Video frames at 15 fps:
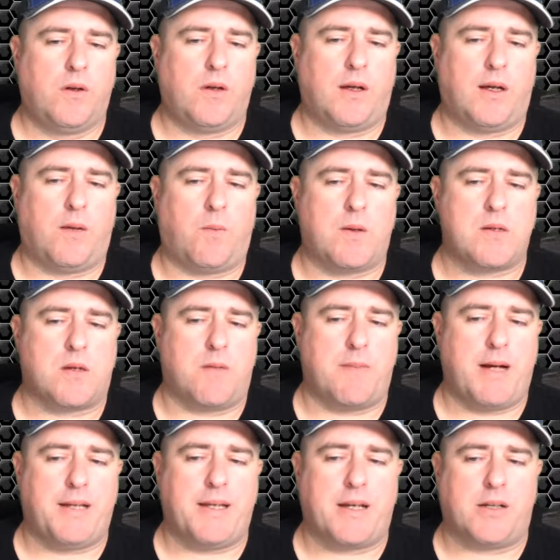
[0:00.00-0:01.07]
Once I
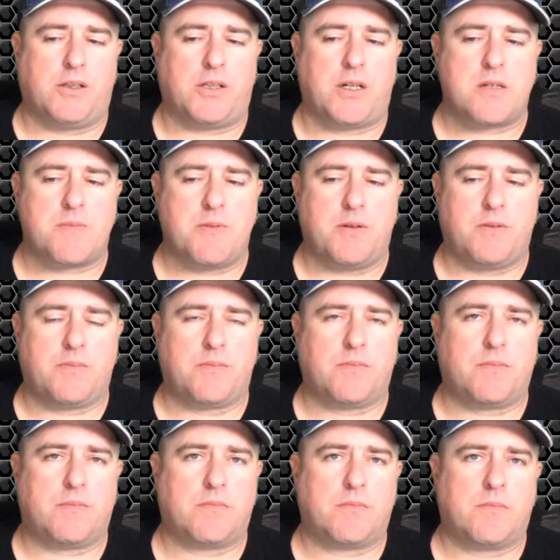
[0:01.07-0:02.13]
made that adjustment,
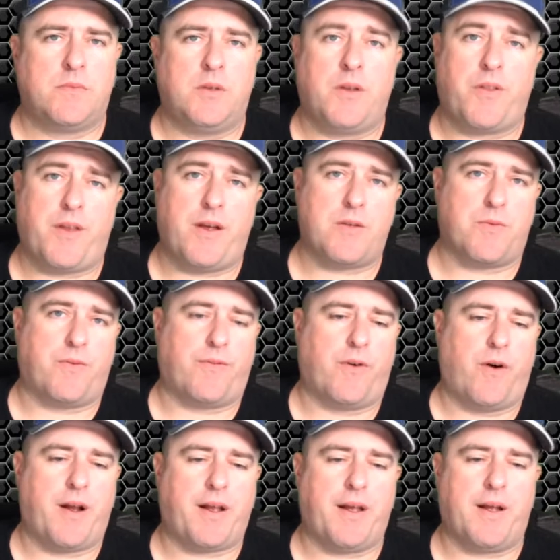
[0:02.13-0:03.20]
things were
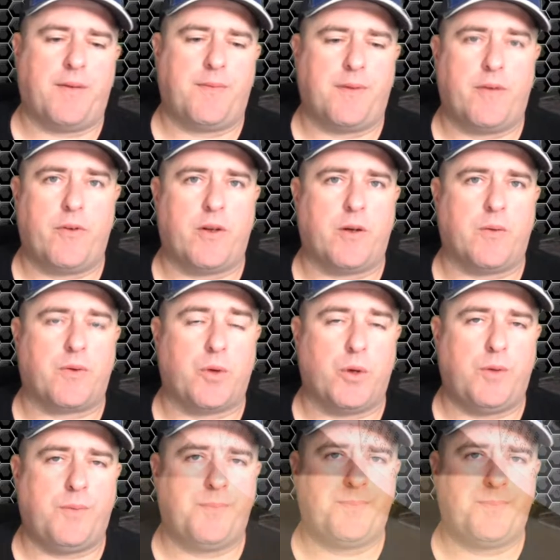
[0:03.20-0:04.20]
fine again. Everything was good.